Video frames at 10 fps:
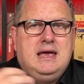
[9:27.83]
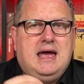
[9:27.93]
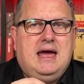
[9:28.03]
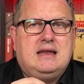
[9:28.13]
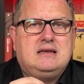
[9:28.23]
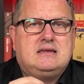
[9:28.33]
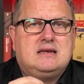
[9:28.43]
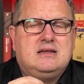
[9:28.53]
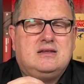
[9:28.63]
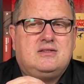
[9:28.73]
and
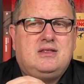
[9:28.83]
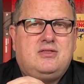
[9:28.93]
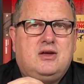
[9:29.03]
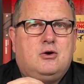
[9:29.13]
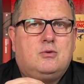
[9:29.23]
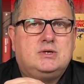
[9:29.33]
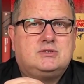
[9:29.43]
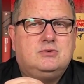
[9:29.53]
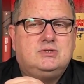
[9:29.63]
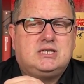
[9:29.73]
that there are always
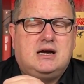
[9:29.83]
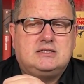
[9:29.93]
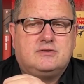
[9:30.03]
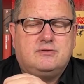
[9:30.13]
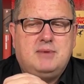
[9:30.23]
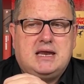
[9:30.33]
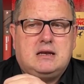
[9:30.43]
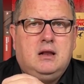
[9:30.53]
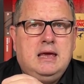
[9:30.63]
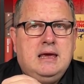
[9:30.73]
two sides of a
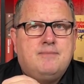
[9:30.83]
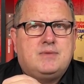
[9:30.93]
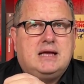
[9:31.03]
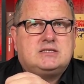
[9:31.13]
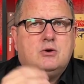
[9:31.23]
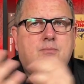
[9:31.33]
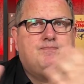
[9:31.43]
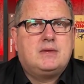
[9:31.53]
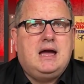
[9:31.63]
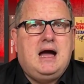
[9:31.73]
medal. And so
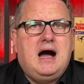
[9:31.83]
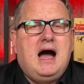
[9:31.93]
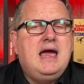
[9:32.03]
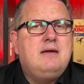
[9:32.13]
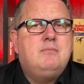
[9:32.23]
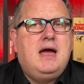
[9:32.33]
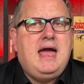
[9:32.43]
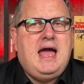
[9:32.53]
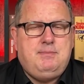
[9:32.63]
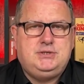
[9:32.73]
I'm
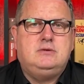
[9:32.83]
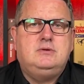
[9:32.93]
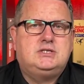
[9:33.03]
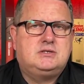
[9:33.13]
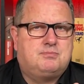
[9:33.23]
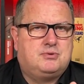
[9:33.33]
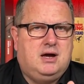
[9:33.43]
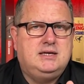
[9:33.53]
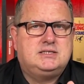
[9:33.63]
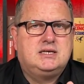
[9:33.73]
absolutely
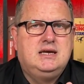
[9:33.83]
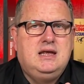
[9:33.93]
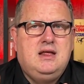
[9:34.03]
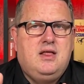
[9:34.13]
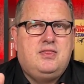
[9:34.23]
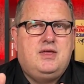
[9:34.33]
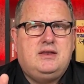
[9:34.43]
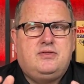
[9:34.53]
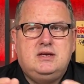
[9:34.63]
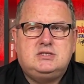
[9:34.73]
surprised
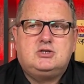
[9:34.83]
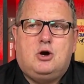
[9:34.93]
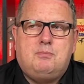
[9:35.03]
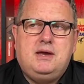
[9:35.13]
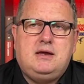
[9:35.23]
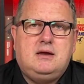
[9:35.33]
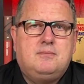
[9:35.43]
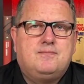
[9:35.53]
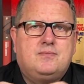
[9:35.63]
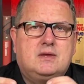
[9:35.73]
that this topic
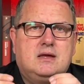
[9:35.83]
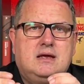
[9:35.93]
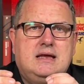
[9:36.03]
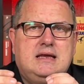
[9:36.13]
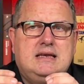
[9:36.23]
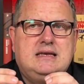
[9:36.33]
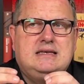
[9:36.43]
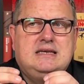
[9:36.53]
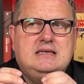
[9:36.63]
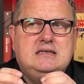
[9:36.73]

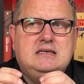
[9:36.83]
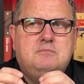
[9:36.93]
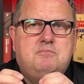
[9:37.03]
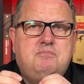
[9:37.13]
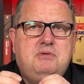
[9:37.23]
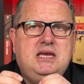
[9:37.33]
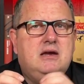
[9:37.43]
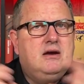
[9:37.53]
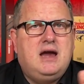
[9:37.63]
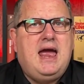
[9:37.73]
didn't
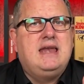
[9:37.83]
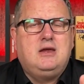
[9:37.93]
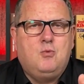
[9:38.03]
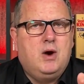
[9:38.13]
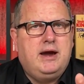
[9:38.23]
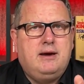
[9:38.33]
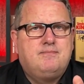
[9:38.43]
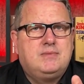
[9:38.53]
appear anywhere,